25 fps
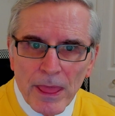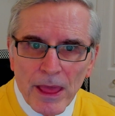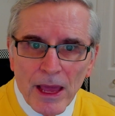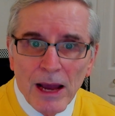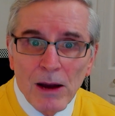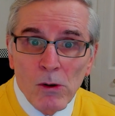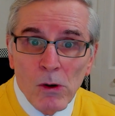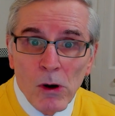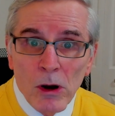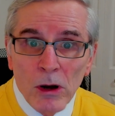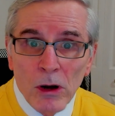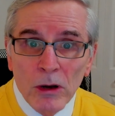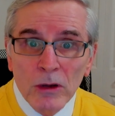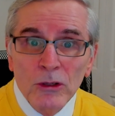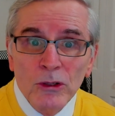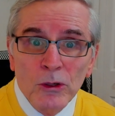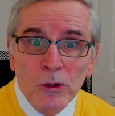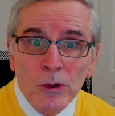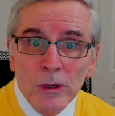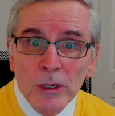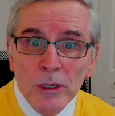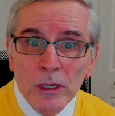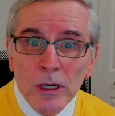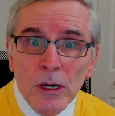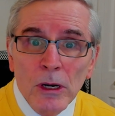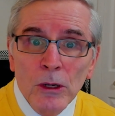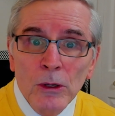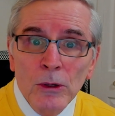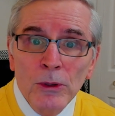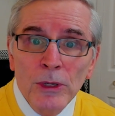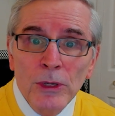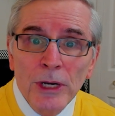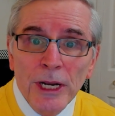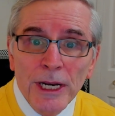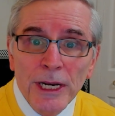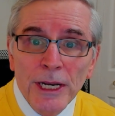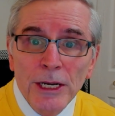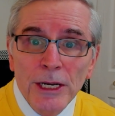I will also
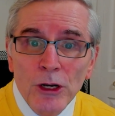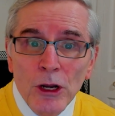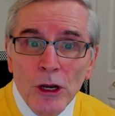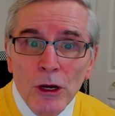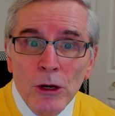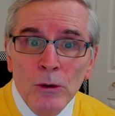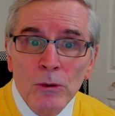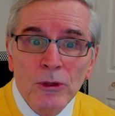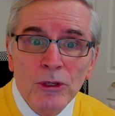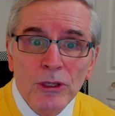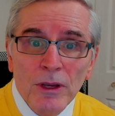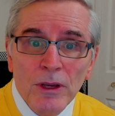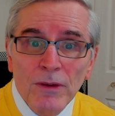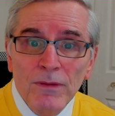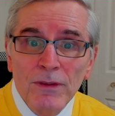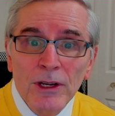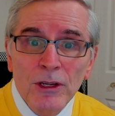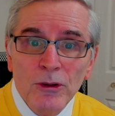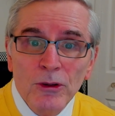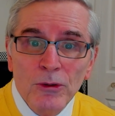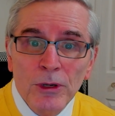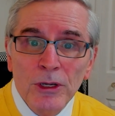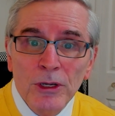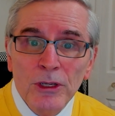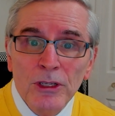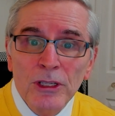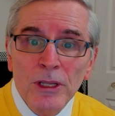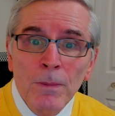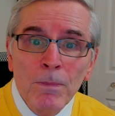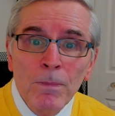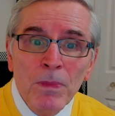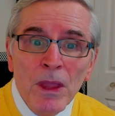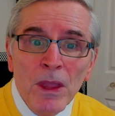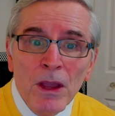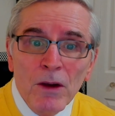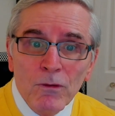include any notes of interest